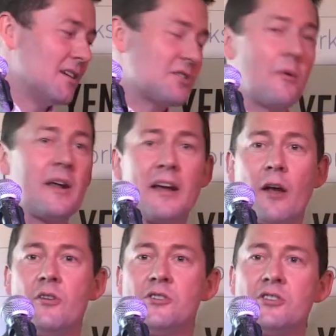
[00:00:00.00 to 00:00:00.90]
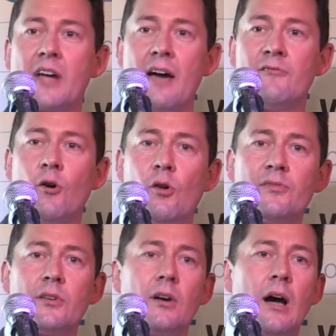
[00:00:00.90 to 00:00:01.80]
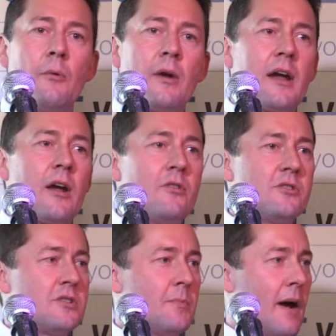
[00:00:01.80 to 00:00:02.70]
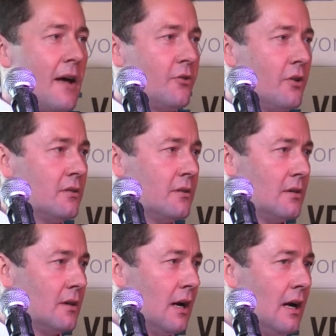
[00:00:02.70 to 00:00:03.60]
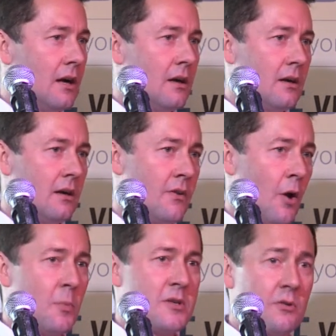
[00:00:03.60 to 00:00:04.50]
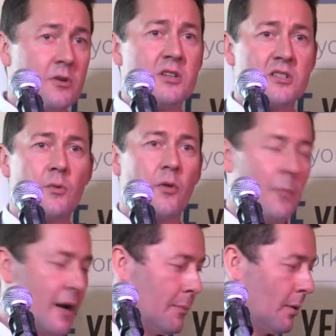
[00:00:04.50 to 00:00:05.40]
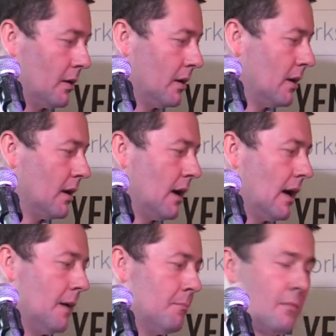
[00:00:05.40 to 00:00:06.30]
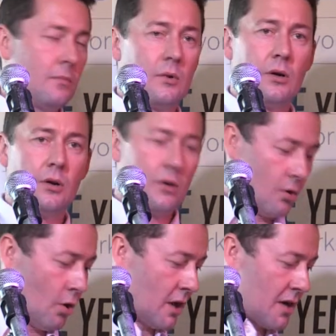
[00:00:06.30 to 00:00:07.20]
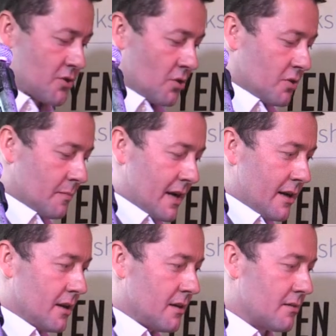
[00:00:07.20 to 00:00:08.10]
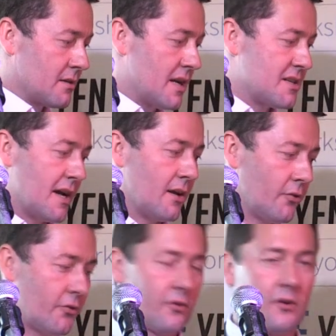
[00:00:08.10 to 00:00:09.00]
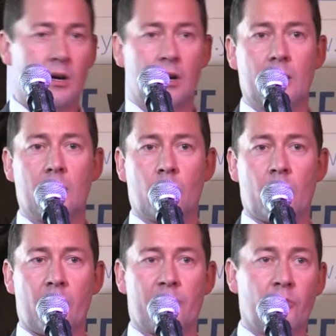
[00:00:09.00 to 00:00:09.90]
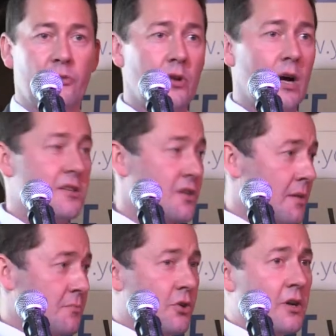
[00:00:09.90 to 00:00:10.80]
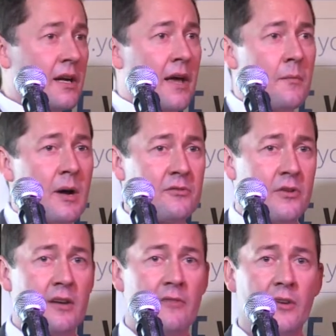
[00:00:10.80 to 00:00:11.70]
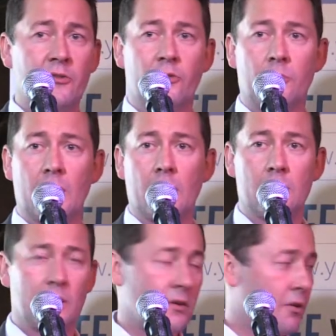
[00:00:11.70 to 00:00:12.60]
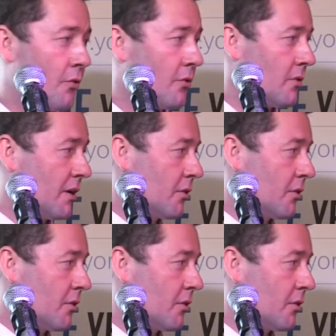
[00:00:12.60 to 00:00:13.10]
So I would encourage you to get involved. I would encourage you to pass on the opportunities to other people. All our social media details were on the front slides, and I'm sure you can get them after the event as well. And they're on